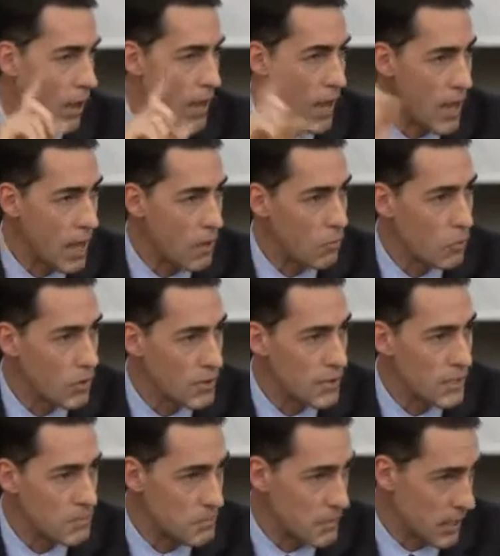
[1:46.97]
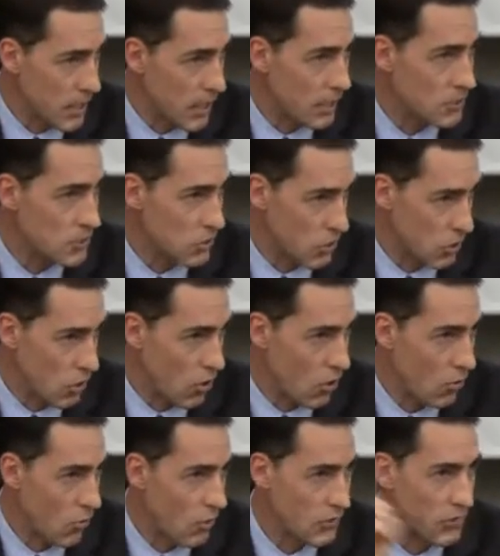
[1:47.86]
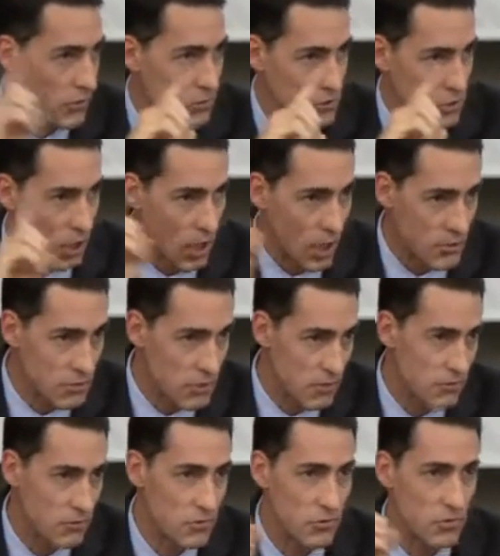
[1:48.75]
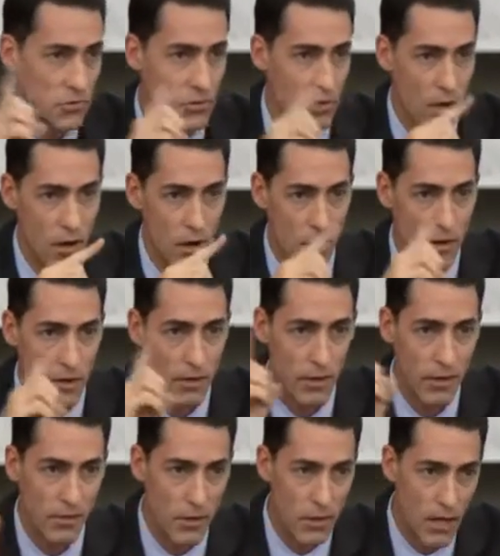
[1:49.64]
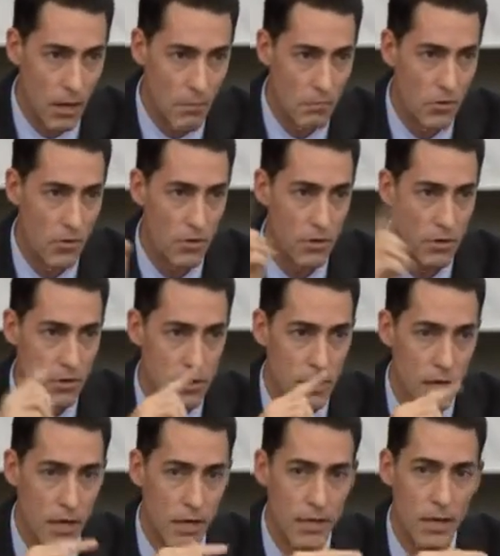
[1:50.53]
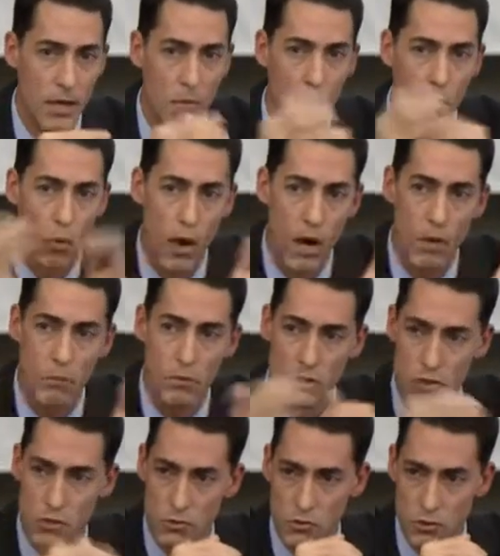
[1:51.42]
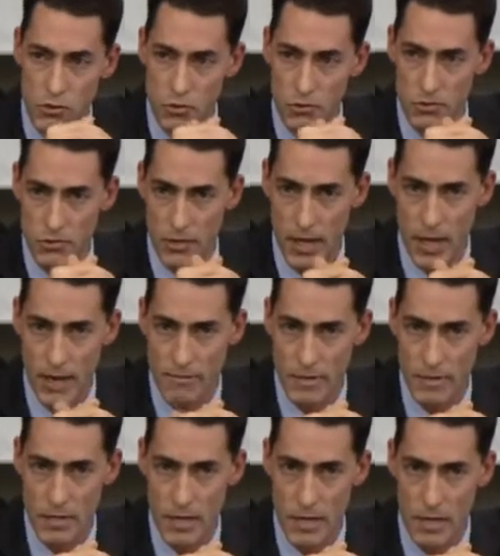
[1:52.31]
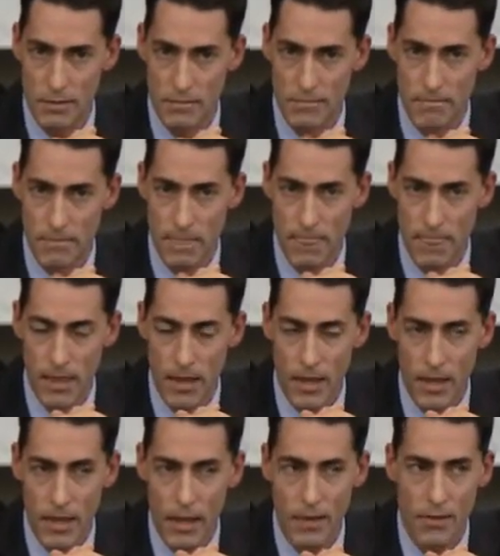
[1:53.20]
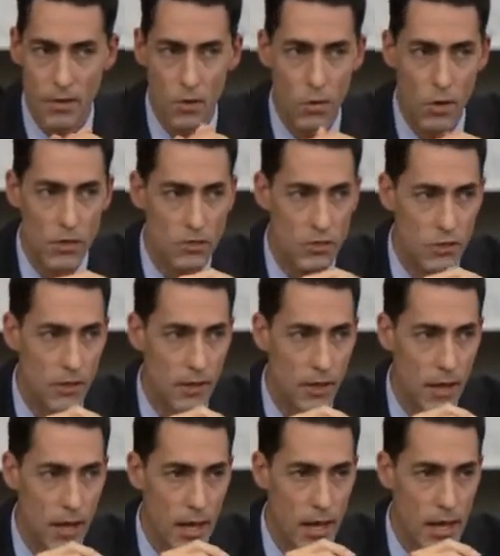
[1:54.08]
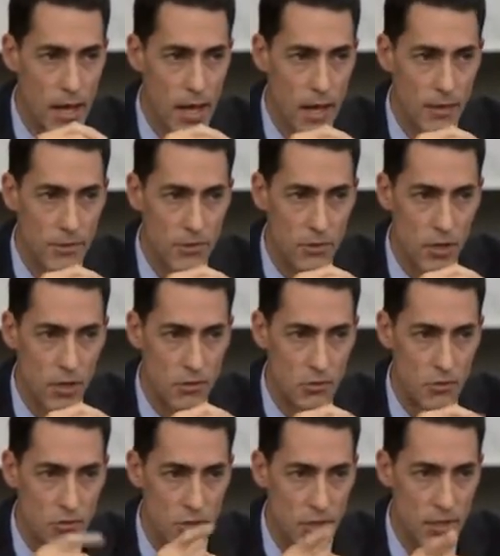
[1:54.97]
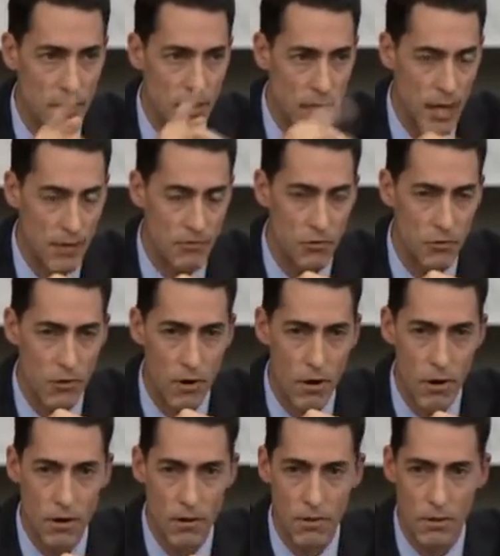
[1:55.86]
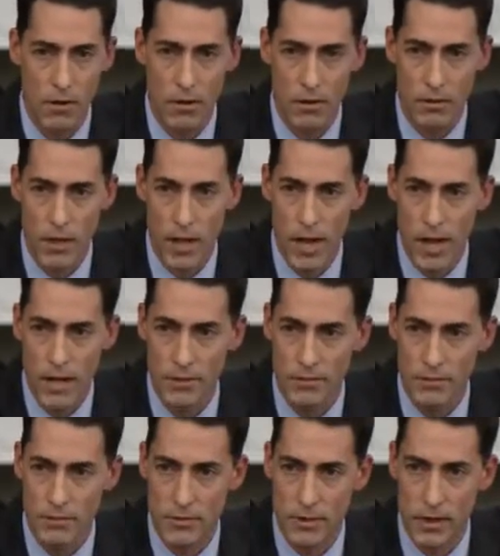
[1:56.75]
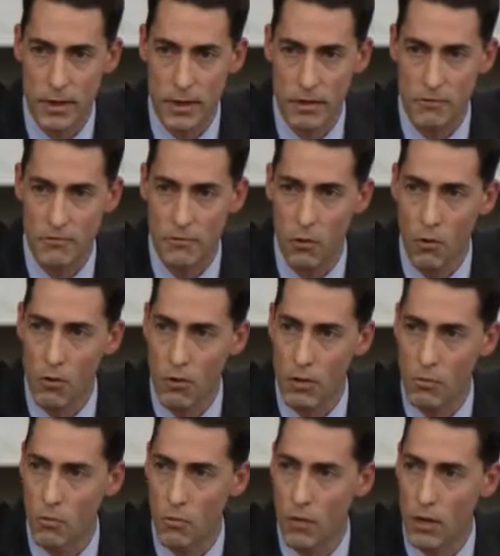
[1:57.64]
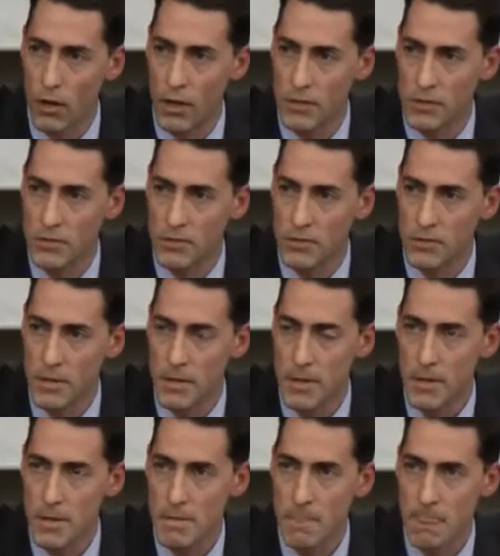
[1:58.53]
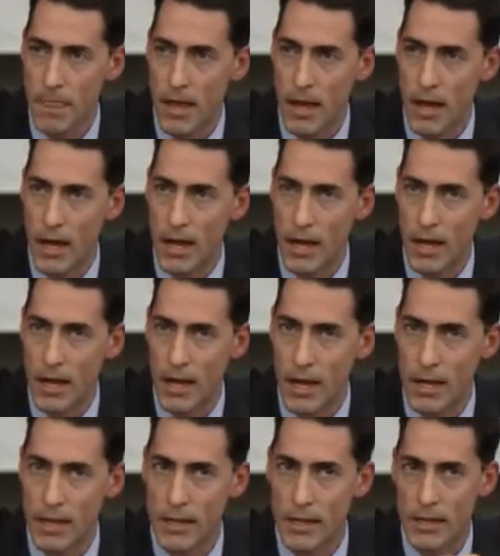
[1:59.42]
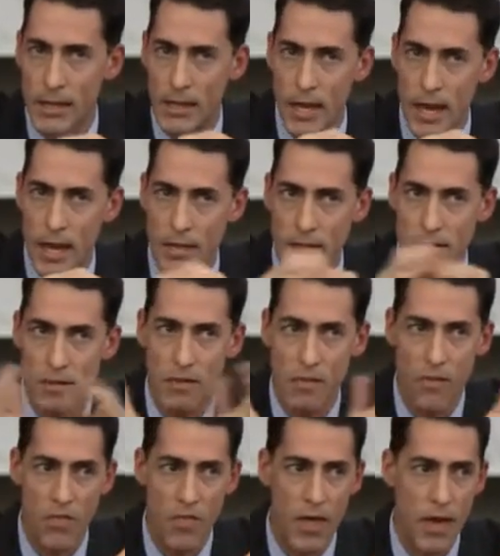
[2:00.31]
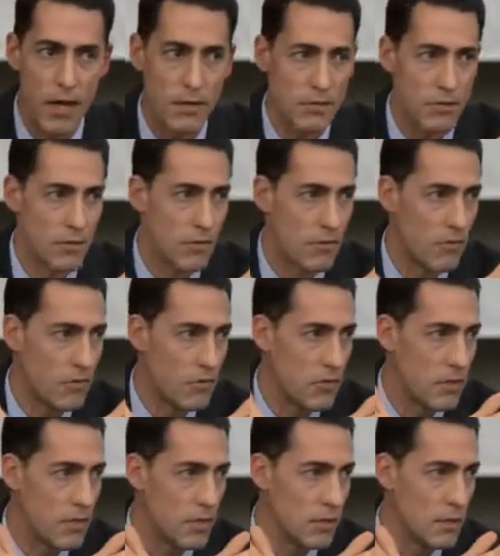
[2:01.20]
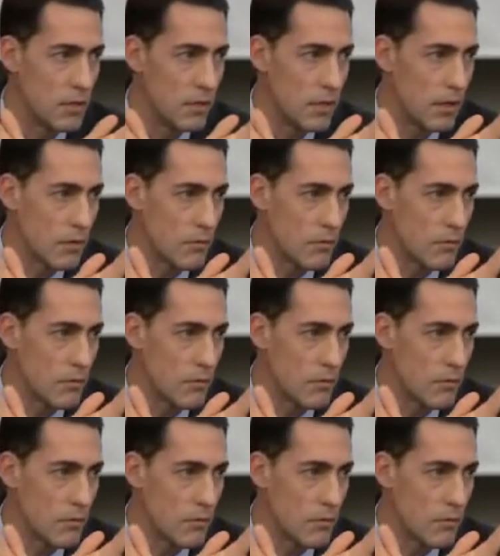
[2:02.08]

A, wouldn't it be nice to know what those cost differences are and the number that are done, and where would you choose to have it done? And the question that I asked Dr. Steele after our, our last uh, forum was, I, I get that the